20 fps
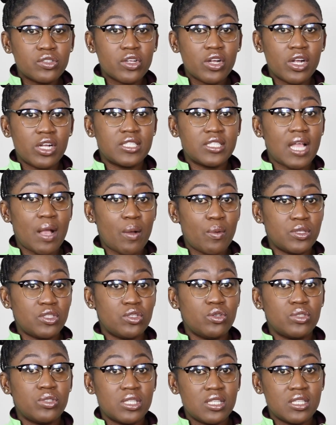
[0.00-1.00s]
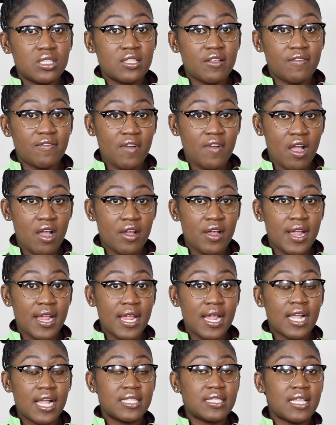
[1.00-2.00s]
because I was using
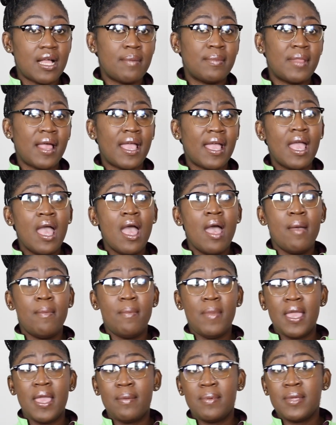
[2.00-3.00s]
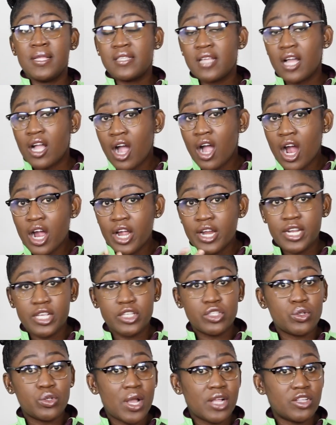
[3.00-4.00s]
Safari, because I'm like, maybe it's a card
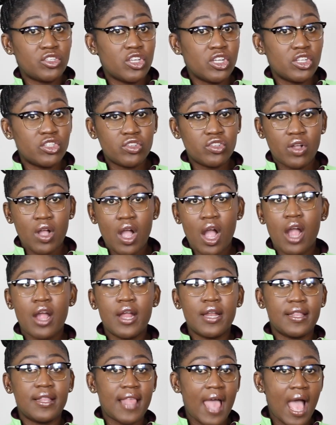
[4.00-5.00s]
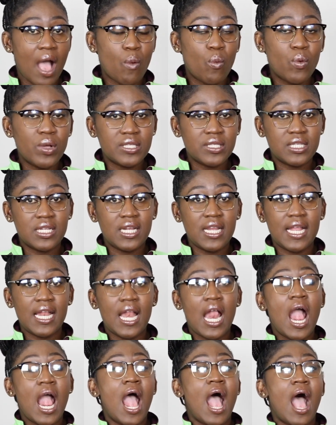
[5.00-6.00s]
issue. I changed the card. That wasn't
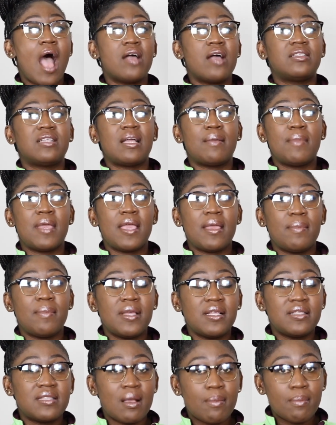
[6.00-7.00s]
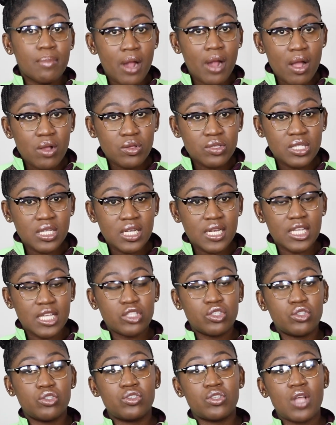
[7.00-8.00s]
it. I was like, maybe it's a browsing
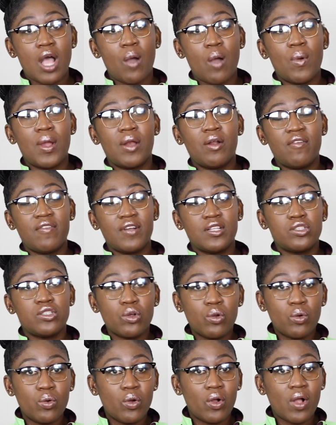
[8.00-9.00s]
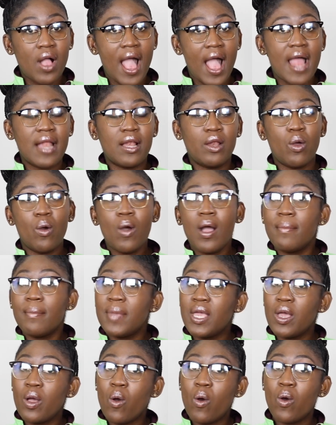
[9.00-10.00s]
issue. So I went over to Google, and lo and
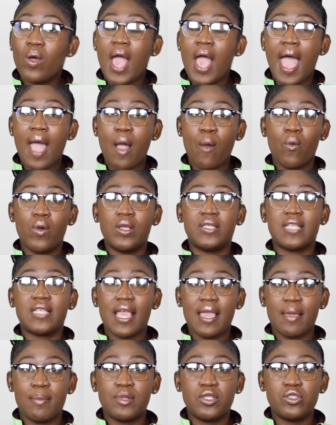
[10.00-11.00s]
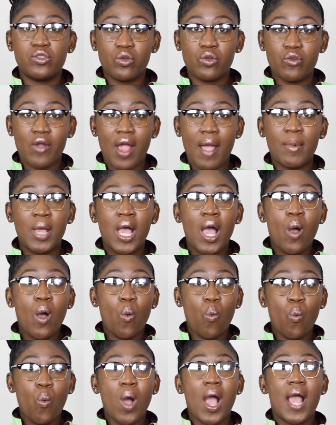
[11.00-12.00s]
behold, I was able to grab
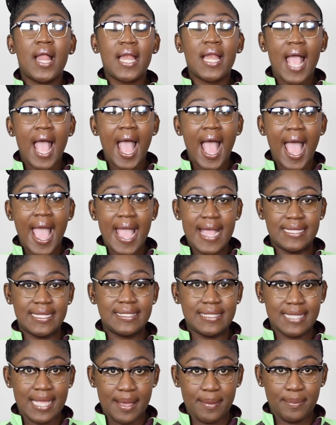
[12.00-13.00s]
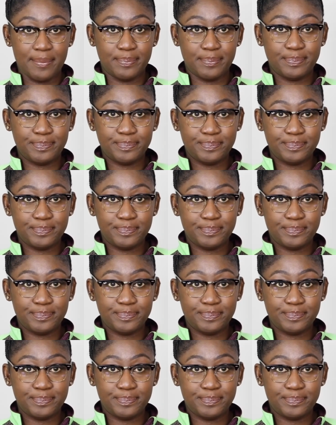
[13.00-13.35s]
one item.